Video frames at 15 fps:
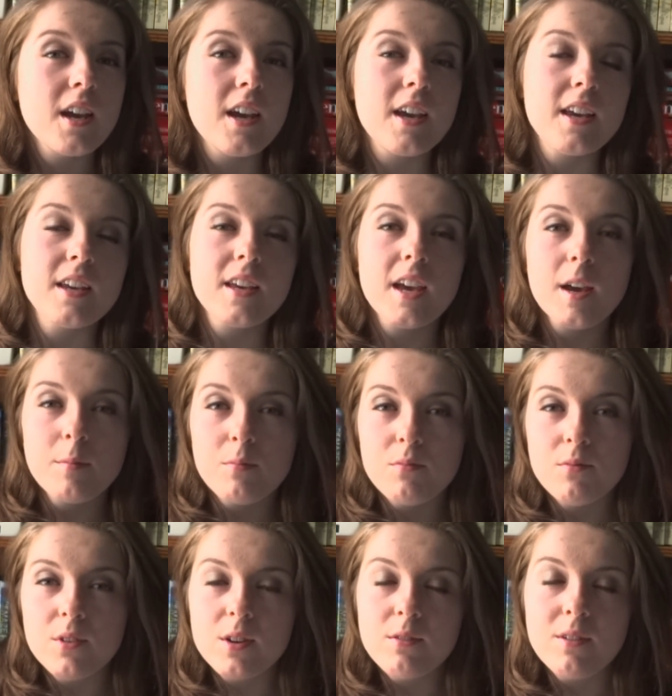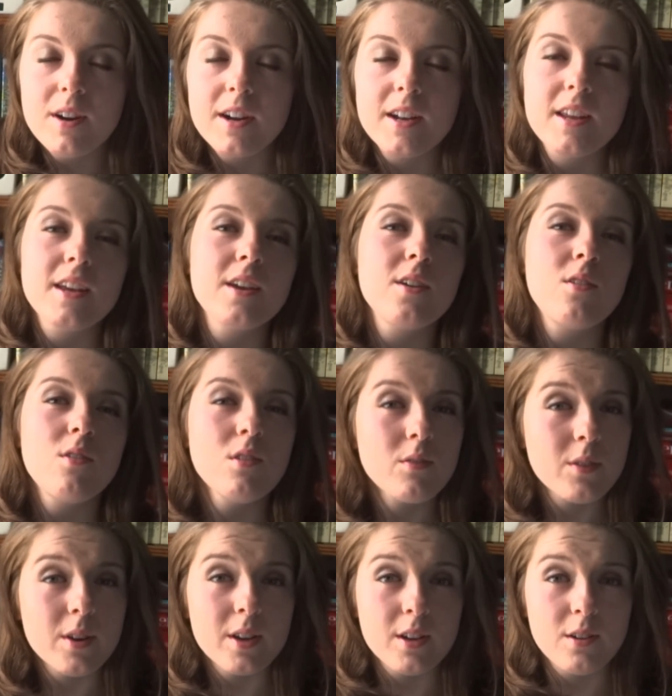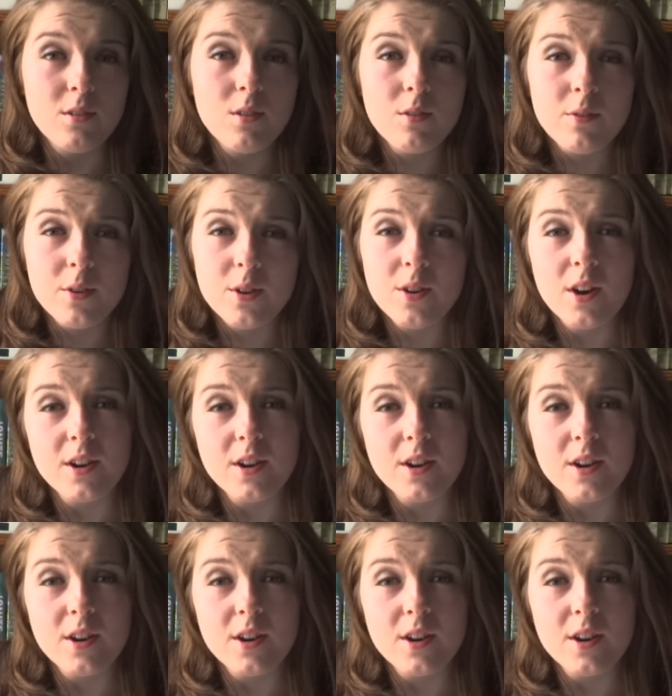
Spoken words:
and kept rewriting it over and over.